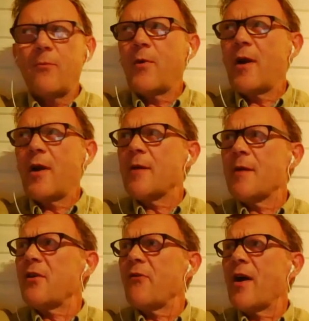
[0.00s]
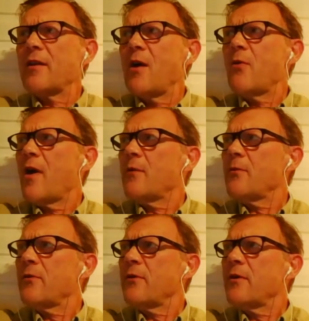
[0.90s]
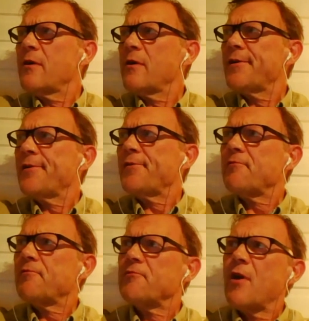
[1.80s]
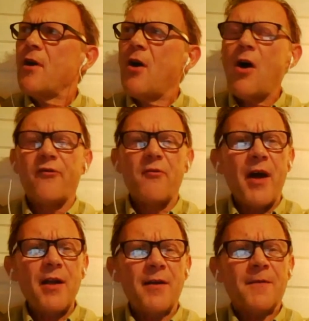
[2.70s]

where I'm sitting right now, around half a mile.